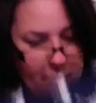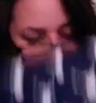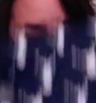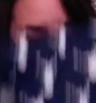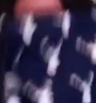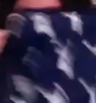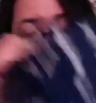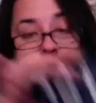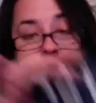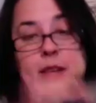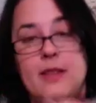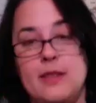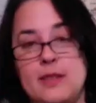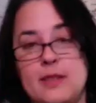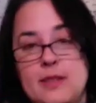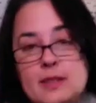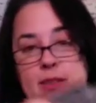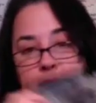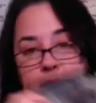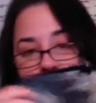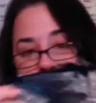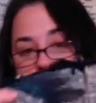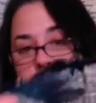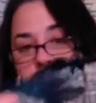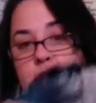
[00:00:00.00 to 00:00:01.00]
And this is
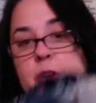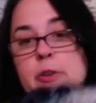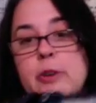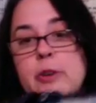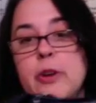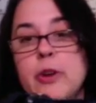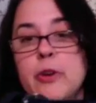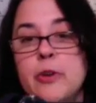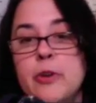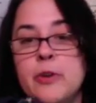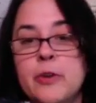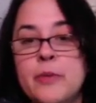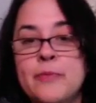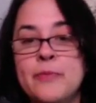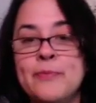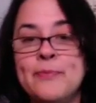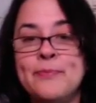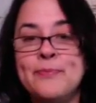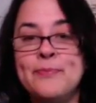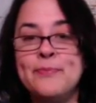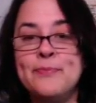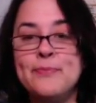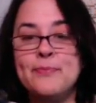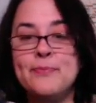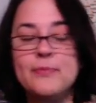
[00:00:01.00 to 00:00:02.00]
the interior.
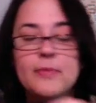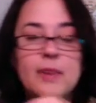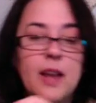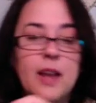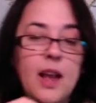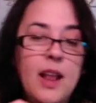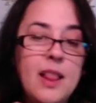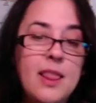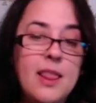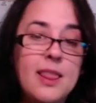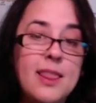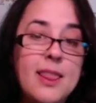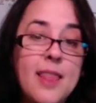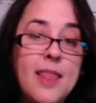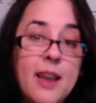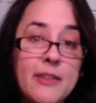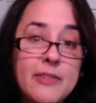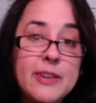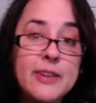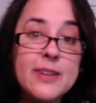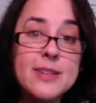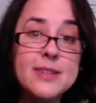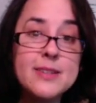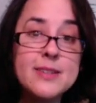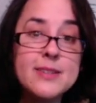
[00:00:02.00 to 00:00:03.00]
I love
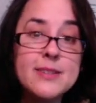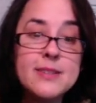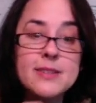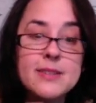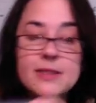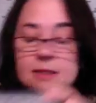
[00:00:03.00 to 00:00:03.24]
it.